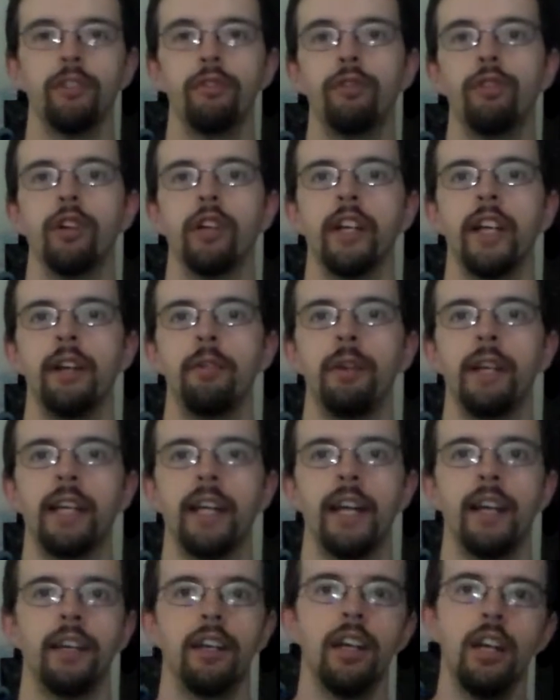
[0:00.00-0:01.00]
4-day
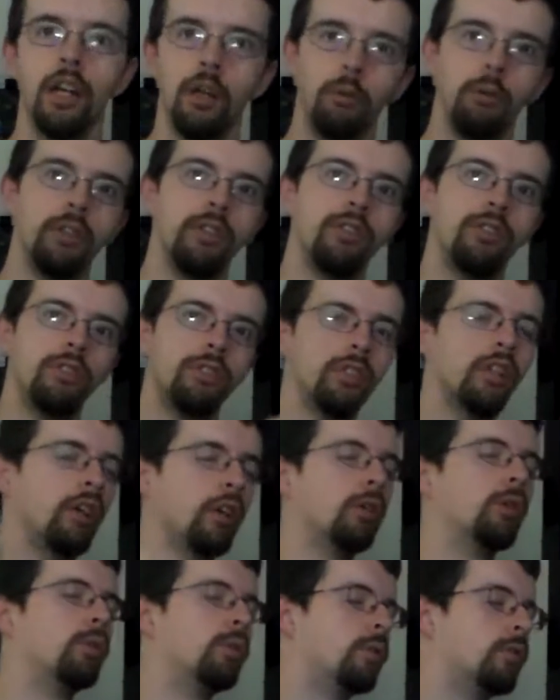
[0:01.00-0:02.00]
weekend was
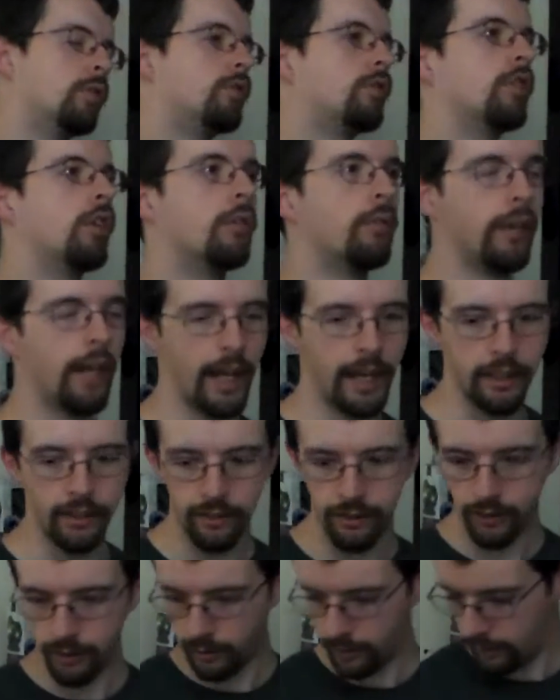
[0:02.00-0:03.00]
so, so
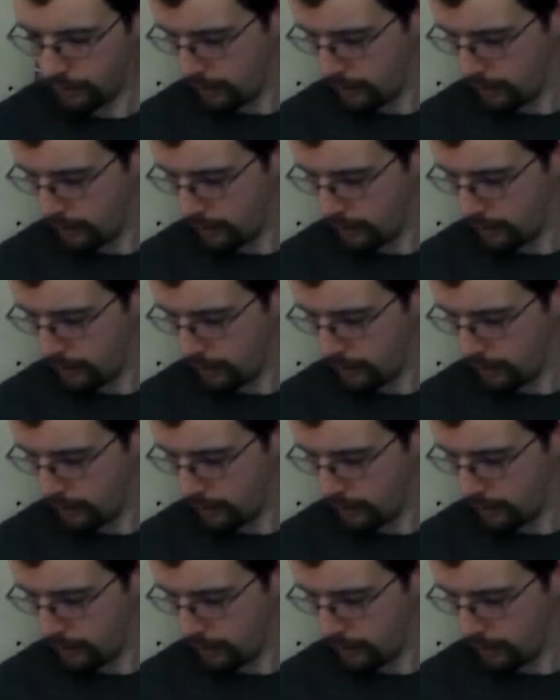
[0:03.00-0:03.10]
nice.